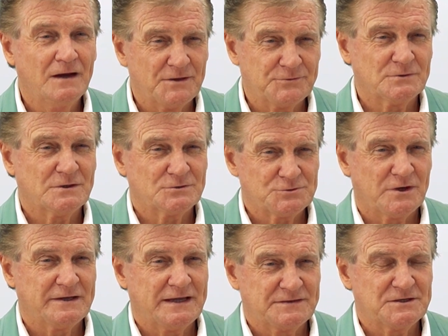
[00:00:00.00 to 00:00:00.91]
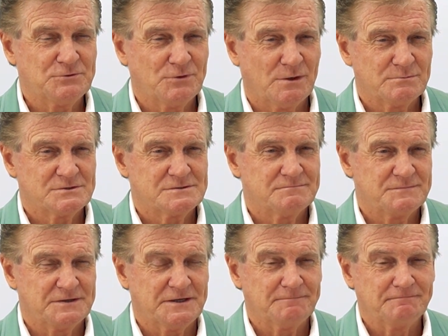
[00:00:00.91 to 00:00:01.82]
I thought I'll try Anthony Robbins
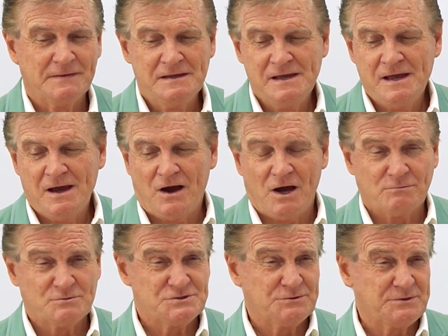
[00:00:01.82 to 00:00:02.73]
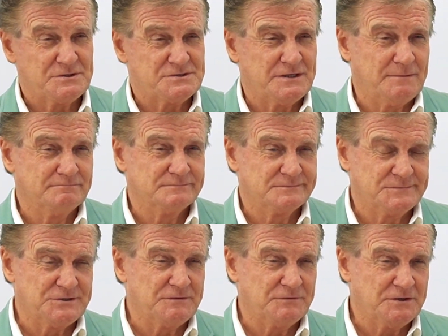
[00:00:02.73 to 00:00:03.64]
thing. I was doing some
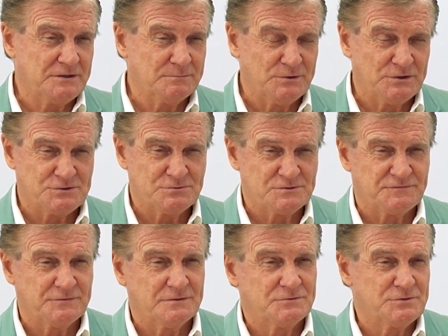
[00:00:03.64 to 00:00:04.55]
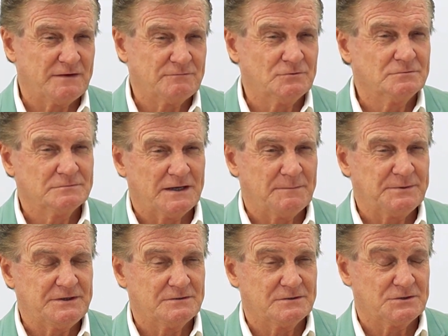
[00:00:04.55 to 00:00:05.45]
TV commercials for a travel
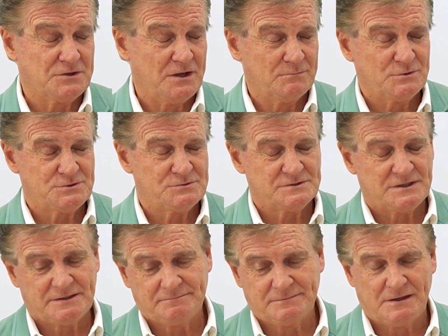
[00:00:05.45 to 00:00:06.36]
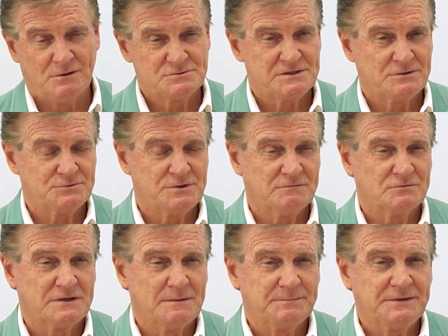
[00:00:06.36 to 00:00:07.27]
company at the time, which was a, a wholesale
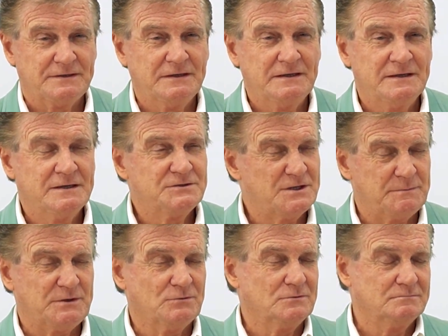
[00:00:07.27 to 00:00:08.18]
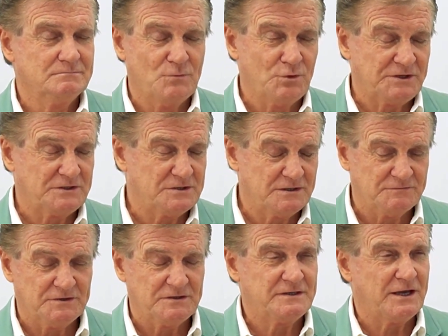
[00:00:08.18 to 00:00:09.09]
travel company, typical morning
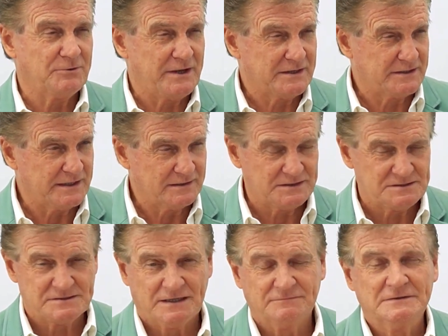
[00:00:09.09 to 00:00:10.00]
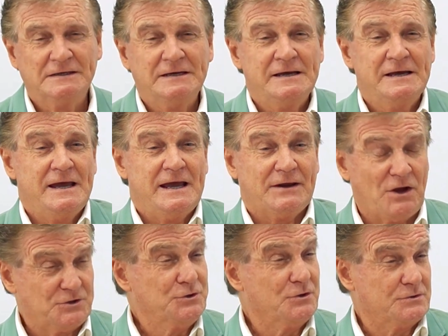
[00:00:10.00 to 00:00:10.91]
TV, Kerri-Anne Kennerley stuff. And
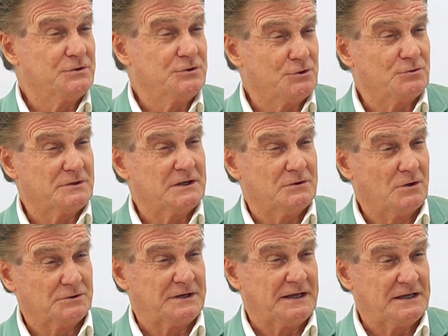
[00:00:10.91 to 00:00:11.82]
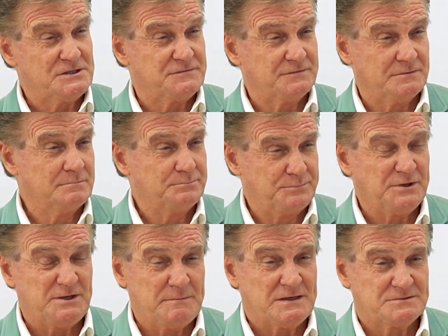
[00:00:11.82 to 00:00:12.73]
I knew that you could get holidays for
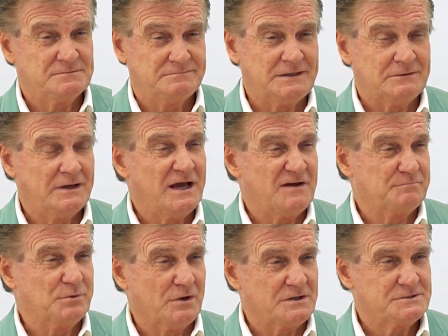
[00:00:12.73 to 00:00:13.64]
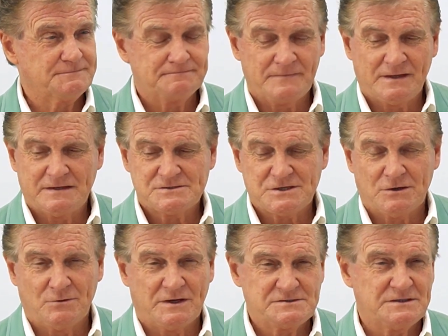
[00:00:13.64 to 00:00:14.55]
pretty much you know, half price.
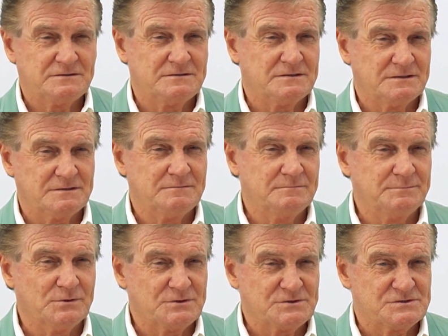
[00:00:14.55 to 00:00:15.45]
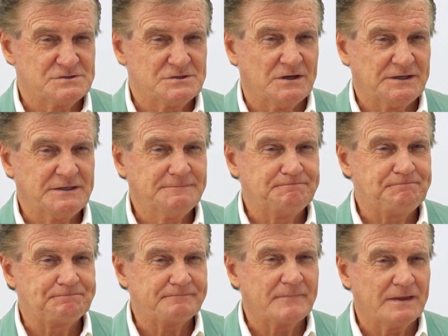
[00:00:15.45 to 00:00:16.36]
So I said to the building society,
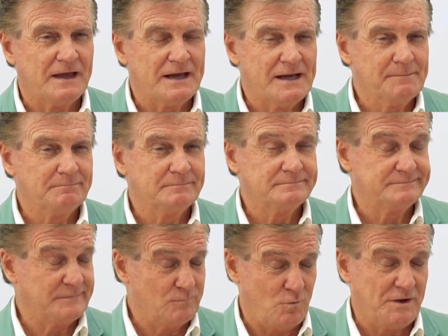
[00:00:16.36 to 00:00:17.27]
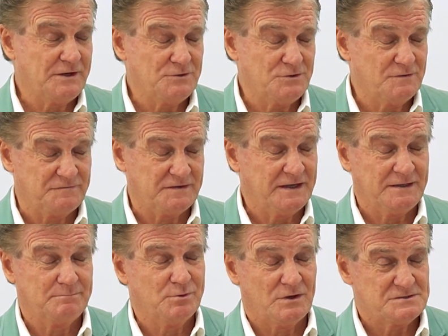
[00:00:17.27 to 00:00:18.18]
um, why don't you
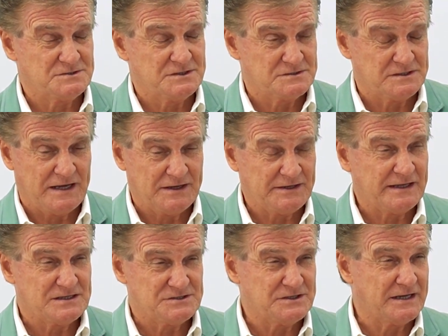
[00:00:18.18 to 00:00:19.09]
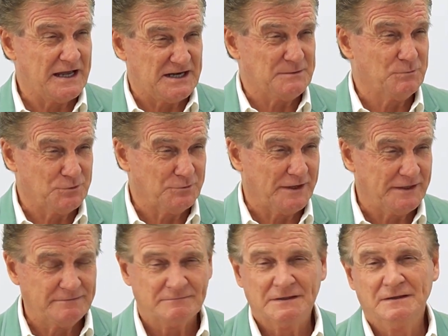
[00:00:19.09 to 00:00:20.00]
forget price discounting as in a honeymoon
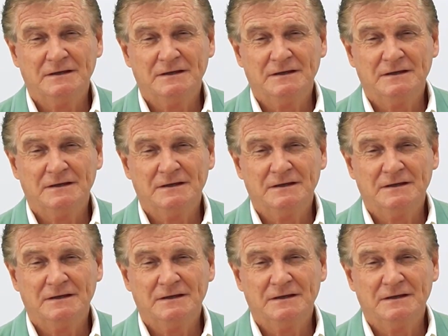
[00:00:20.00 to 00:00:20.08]
rate